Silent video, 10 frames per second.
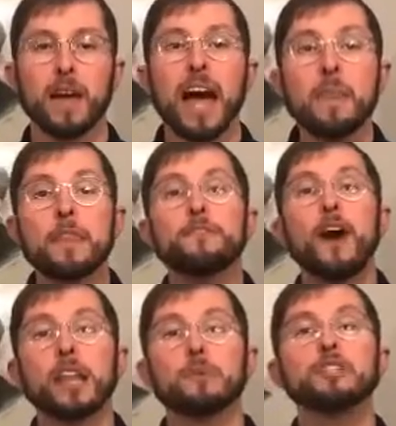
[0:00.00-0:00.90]
And then the
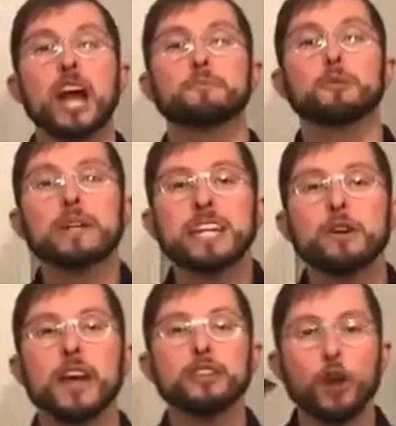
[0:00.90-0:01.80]
following chapter, we hear
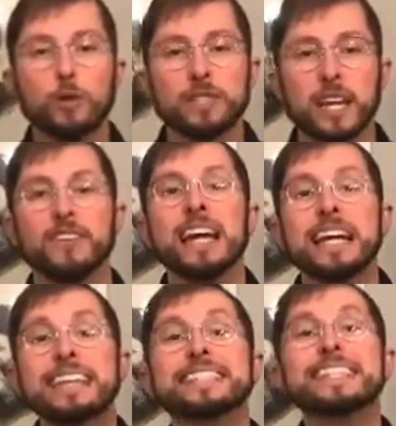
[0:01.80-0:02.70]
that Yosef
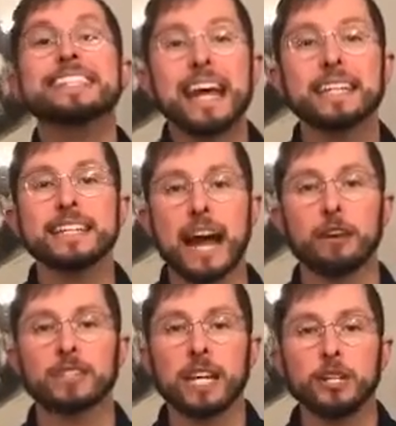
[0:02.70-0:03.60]
has descended
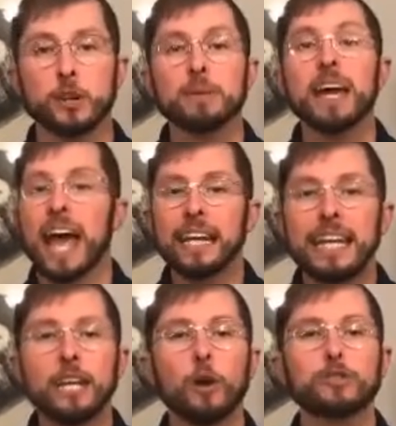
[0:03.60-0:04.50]
down to Egypt, and
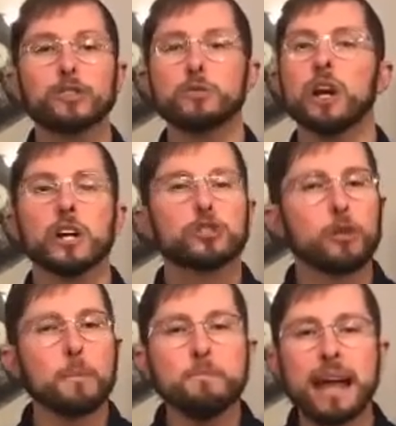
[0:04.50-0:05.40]
he goes through
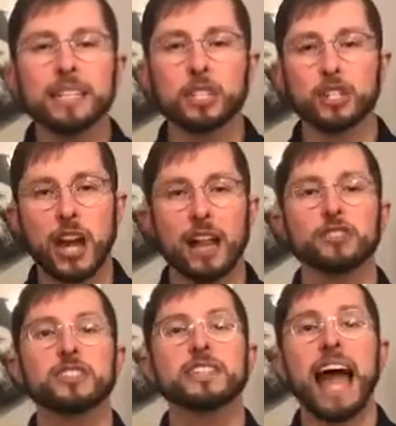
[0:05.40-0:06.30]
tremendous
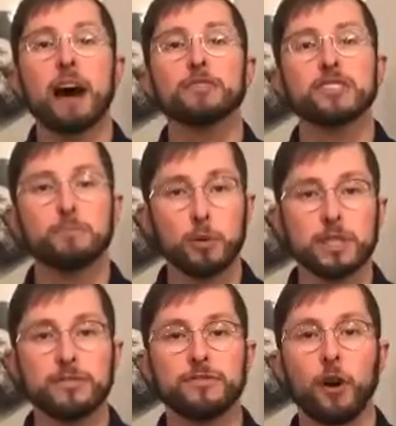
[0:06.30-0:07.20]
challenges in the house of
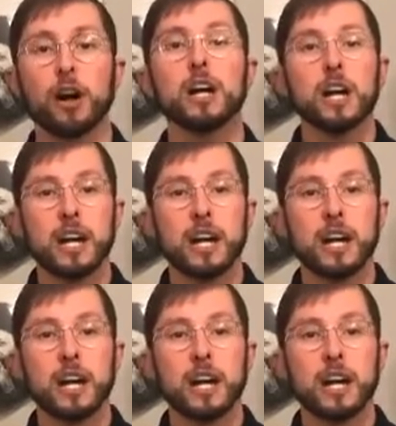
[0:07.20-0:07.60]
Potiphar,